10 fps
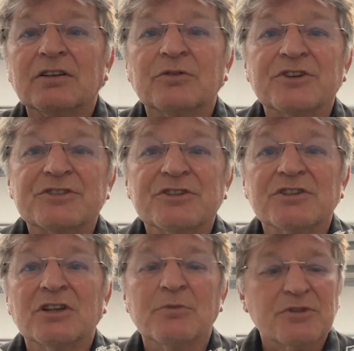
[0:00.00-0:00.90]
which
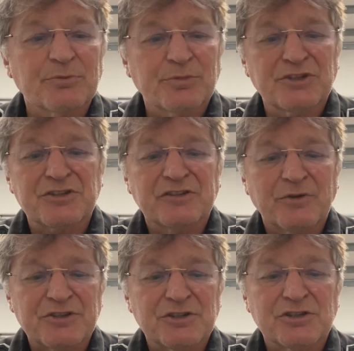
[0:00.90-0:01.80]
determines the position of
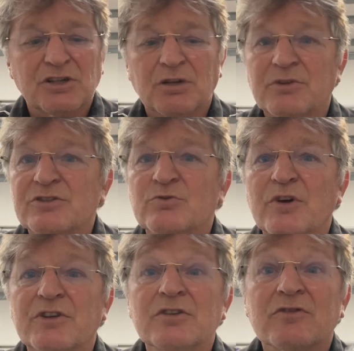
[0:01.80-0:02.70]
which determines
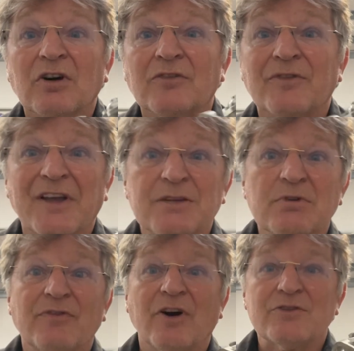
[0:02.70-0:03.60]
whether you've got a vacuum
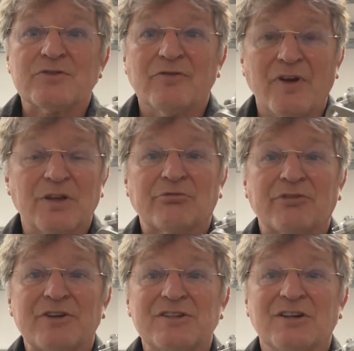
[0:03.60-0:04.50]
advance or vacuum
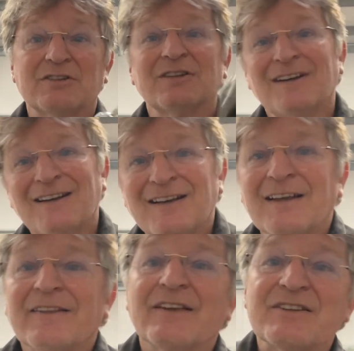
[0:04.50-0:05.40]
retard.
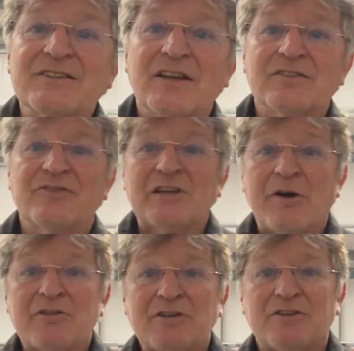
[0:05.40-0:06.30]
That's another video
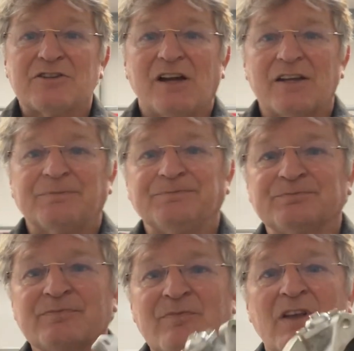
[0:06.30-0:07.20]
another day.
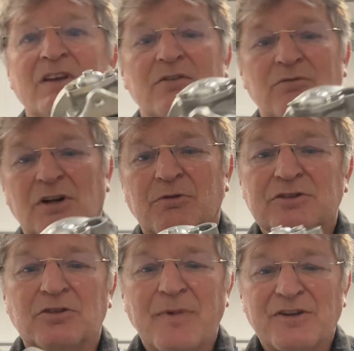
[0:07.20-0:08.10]
What I want to
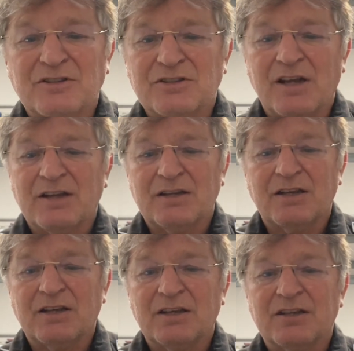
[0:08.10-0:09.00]
talk about today
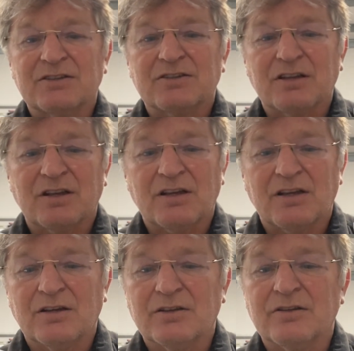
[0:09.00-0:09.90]
is
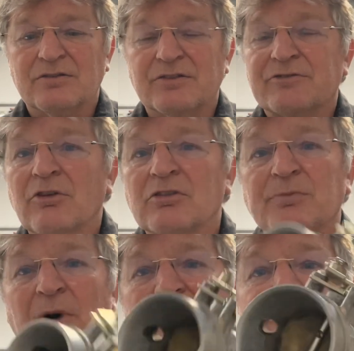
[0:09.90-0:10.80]
the throttle
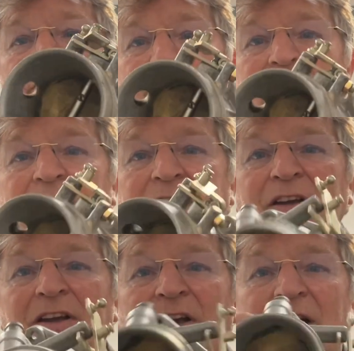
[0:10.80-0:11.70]
butterfly
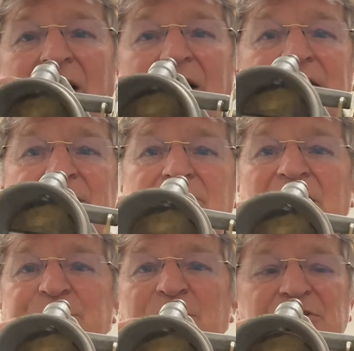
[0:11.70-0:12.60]
and its
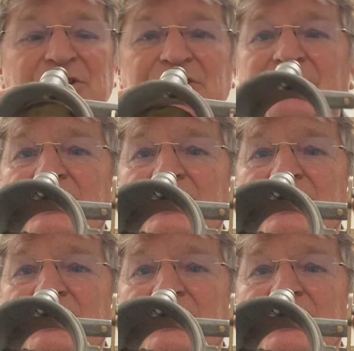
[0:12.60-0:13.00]
rest position.